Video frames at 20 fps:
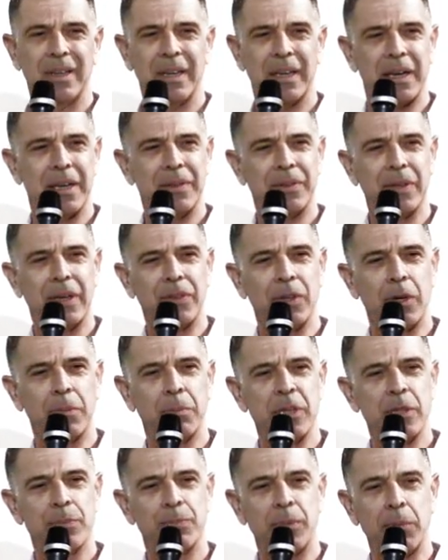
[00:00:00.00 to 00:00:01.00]
And I thought there
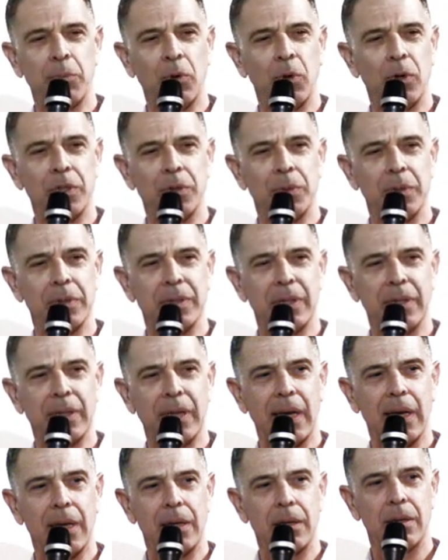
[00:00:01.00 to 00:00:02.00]
must be more to it than
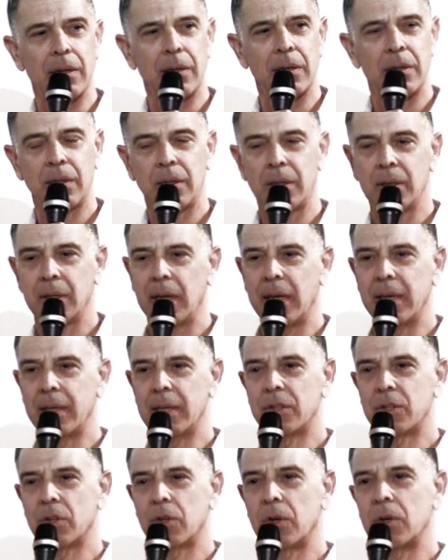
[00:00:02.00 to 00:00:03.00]
that. And
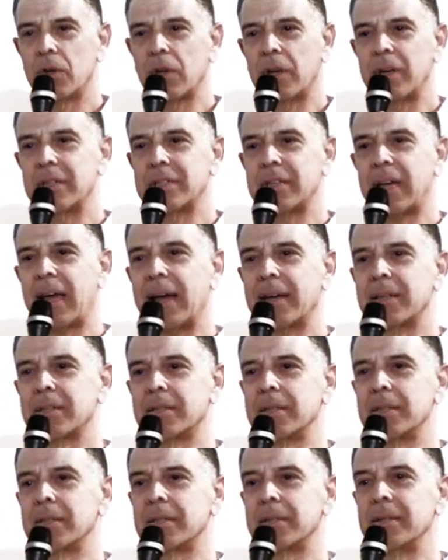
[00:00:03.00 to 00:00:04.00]
it turned on its
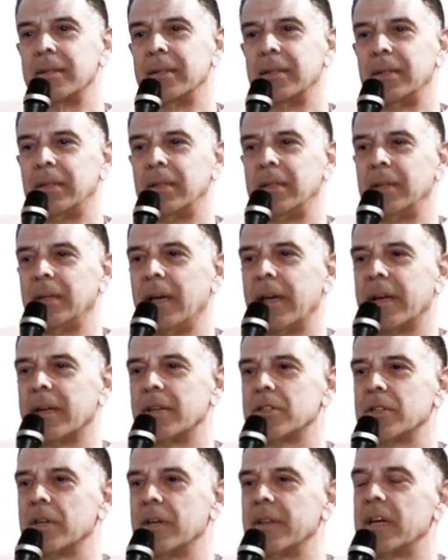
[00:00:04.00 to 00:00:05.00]
axis. And I
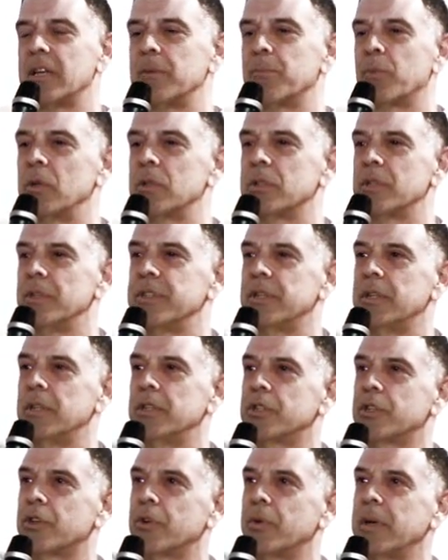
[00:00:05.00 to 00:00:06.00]
saw that person's
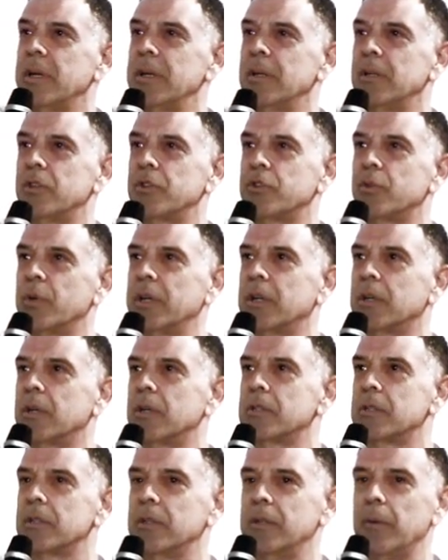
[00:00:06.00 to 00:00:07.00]
history, triggers,